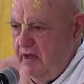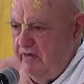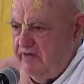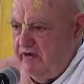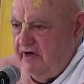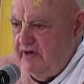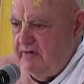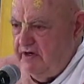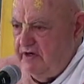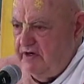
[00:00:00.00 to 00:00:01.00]
after they
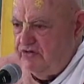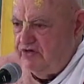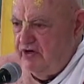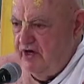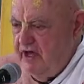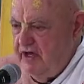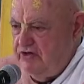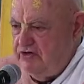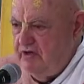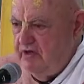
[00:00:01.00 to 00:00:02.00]
get a certain
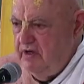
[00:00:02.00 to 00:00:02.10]
age.